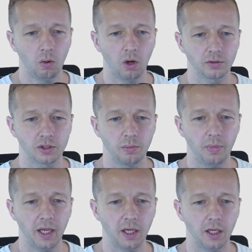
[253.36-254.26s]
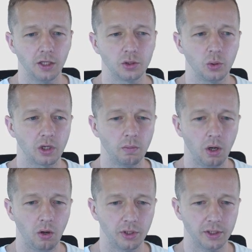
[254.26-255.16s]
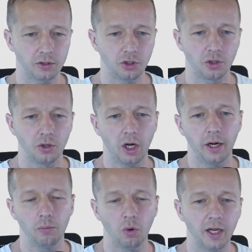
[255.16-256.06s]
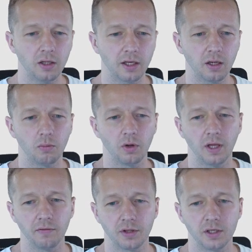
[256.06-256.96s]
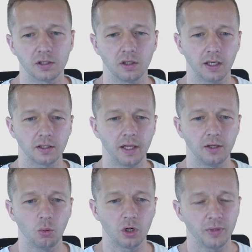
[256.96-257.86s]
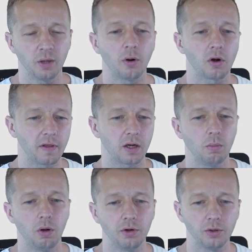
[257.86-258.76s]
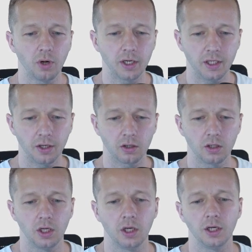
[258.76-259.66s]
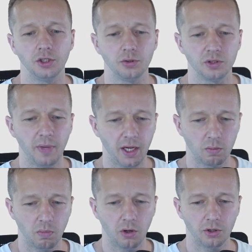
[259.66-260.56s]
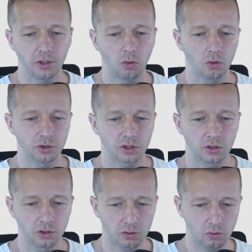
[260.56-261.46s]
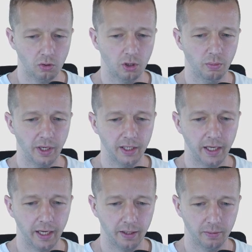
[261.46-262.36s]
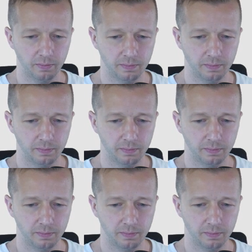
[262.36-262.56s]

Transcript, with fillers: Well, to make it into a component, you can uh, right click it with everything selected that you want to be a part of that component right here and choose make component or just control or command K.